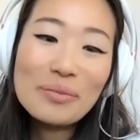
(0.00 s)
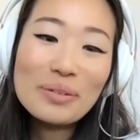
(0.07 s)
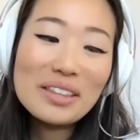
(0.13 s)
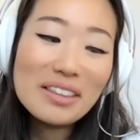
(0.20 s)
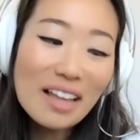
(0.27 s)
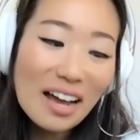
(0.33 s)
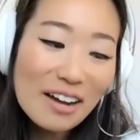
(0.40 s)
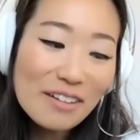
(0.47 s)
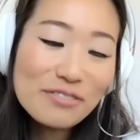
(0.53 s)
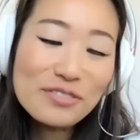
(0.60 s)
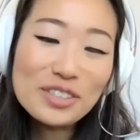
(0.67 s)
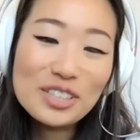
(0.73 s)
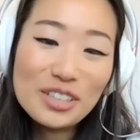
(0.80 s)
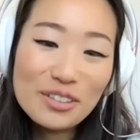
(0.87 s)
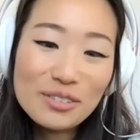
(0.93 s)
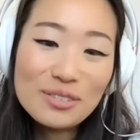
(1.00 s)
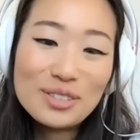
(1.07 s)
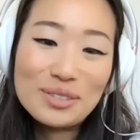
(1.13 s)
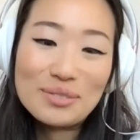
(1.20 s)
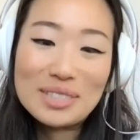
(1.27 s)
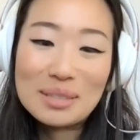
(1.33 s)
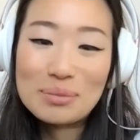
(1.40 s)
We'd love for you
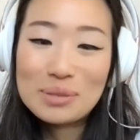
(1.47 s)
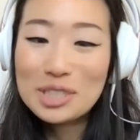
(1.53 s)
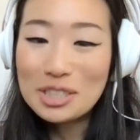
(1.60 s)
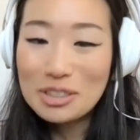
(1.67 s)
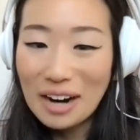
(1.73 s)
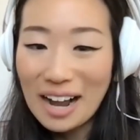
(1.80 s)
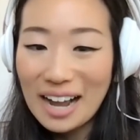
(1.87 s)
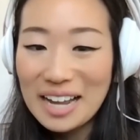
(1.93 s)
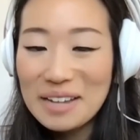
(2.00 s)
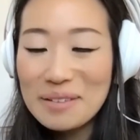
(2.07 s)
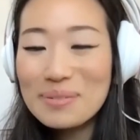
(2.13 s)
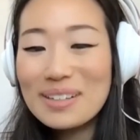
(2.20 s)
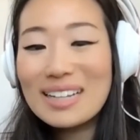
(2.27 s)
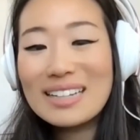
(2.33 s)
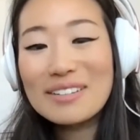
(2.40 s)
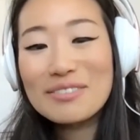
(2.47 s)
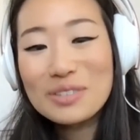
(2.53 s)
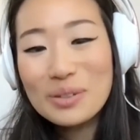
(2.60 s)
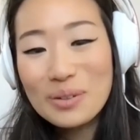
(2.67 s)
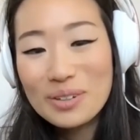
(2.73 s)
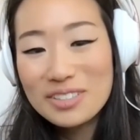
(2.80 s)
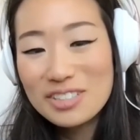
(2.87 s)
to subscribe and, of
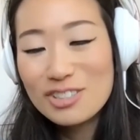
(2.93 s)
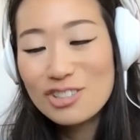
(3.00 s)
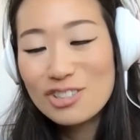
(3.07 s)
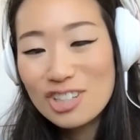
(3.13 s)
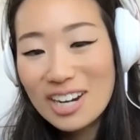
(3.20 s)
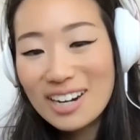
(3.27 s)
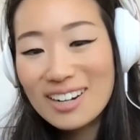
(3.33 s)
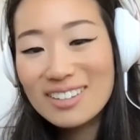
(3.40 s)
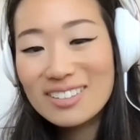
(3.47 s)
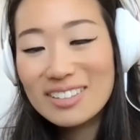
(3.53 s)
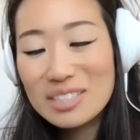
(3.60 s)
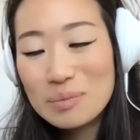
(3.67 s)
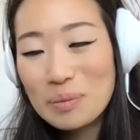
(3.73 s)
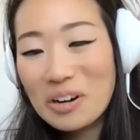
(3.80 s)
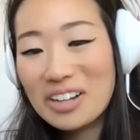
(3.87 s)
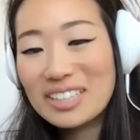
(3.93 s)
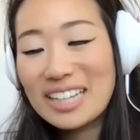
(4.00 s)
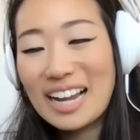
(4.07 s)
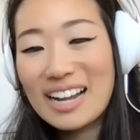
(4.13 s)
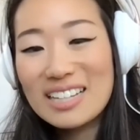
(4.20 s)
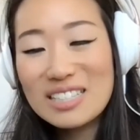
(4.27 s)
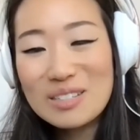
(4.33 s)
course, share this
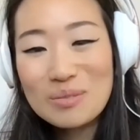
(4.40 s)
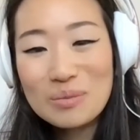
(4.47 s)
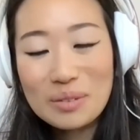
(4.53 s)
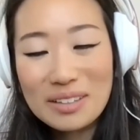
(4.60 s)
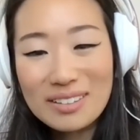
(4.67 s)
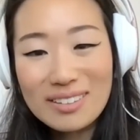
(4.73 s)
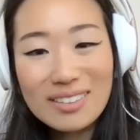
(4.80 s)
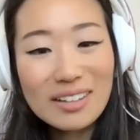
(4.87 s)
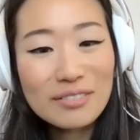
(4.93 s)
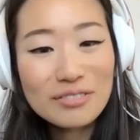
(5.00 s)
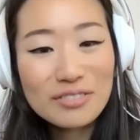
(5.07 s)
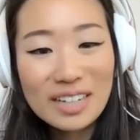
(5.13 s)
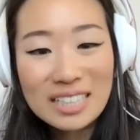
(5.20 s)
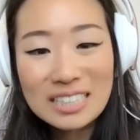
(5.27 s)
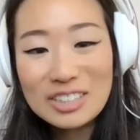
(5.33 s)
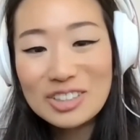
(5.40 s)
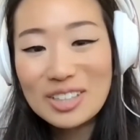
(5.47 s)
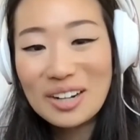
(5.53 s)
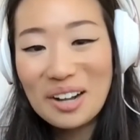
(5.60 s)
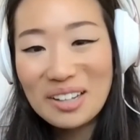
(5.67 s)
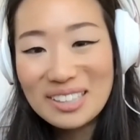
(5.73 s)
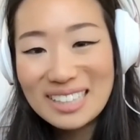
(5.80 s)
podcast with a friend or
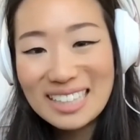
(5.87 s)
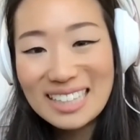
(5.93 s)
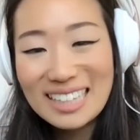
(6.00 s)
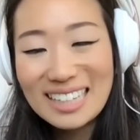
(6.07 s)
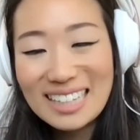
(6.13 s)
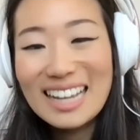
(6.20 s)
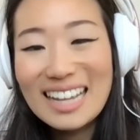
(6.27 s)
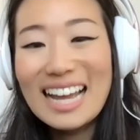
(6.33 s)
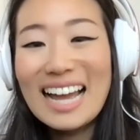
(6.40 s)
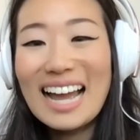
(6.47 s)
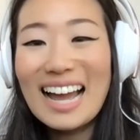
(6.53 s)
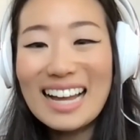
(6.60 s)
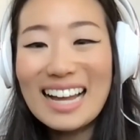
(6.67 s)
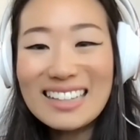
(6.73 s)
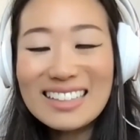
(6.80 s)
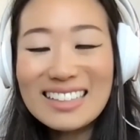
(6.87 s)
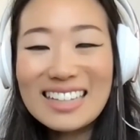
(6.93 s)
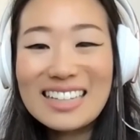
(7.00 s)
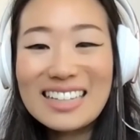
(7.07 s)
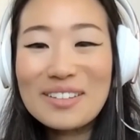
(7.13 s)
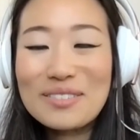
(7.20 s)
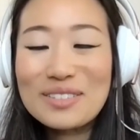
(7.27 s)
colleague.
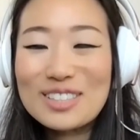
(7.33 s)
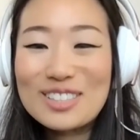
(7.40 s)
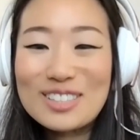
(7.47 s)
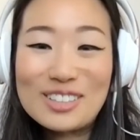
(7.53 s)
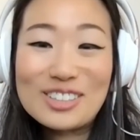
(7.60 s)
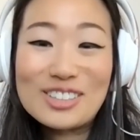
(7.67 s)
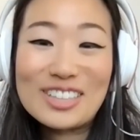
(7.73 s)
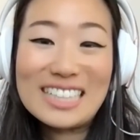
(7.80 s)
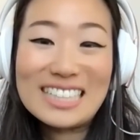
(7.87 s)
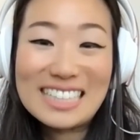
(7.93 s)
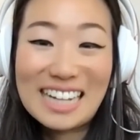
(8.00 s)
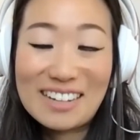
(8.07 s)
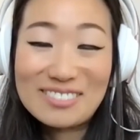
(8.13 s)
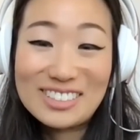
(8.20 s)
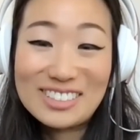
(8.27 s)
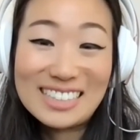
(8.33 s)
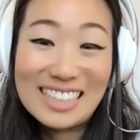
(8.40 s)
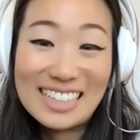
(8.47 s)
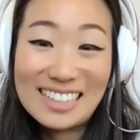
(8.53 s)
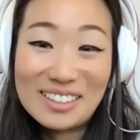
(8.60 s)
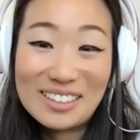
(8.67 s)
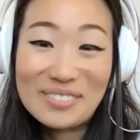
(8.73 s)
Allie, it was so great to have you
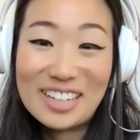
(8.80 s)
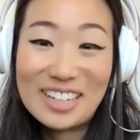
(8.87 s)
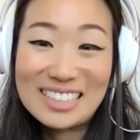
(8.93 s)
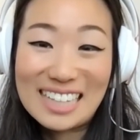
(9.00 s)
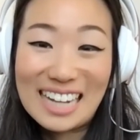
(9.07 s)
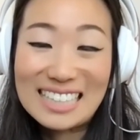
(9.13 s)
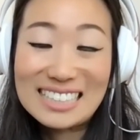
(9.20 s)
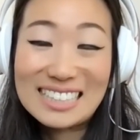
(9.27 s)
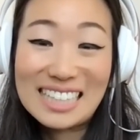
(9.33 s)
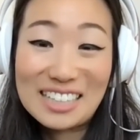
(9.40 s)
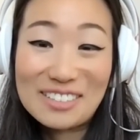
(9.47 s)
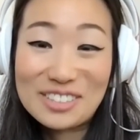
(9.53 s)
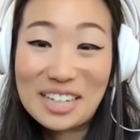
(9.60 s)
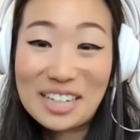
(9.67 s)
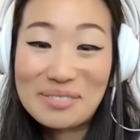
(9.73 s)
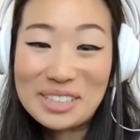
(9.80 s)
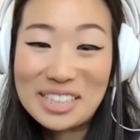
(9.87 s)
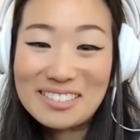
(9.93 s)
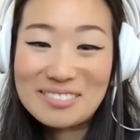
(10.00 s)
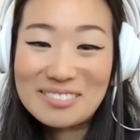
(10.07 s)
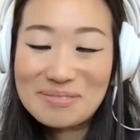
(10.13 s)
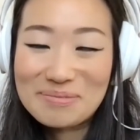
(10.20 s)
today on the podcast. Thank you for
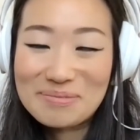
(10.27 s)
coming.